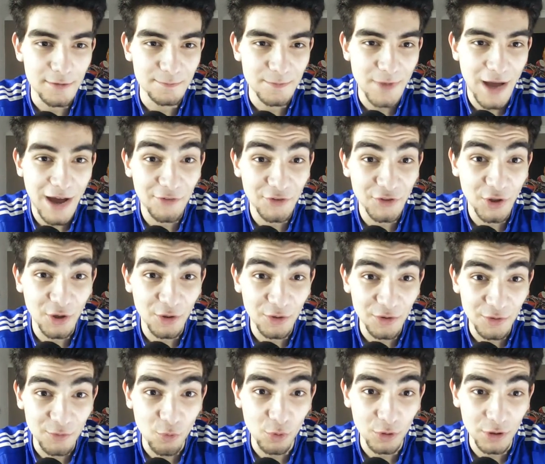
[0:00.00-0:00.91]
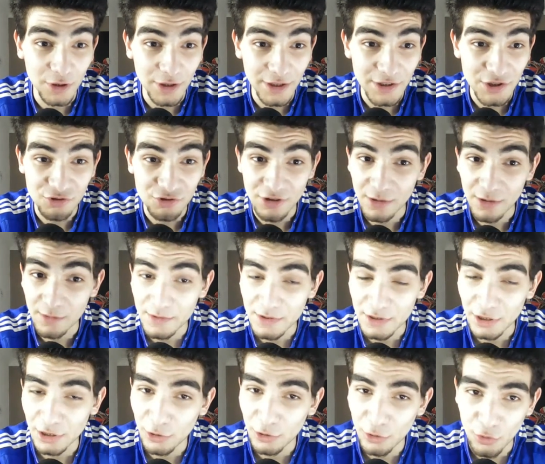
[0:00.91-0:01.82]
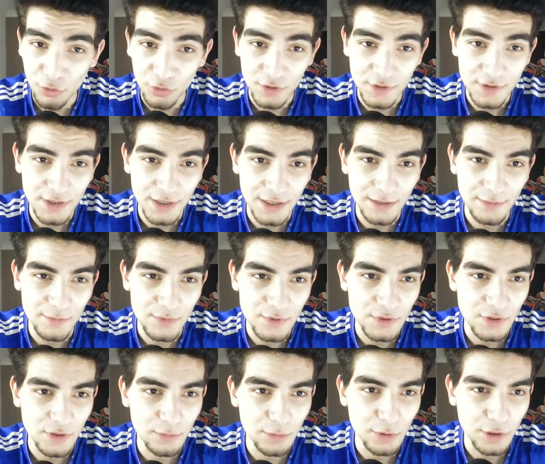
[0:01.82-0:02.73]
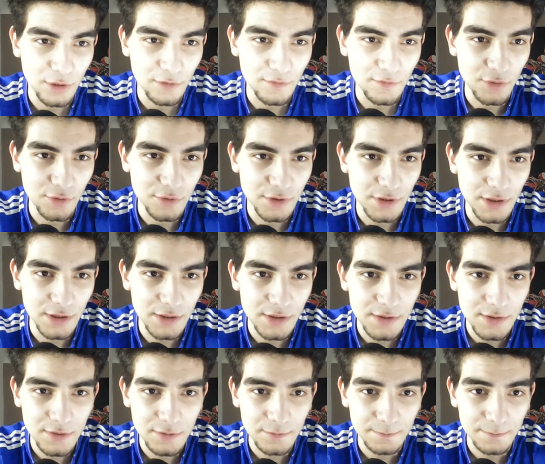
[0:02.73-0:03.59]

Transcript: Haven't done one of these streams in a long time, so I'm looking forward to this.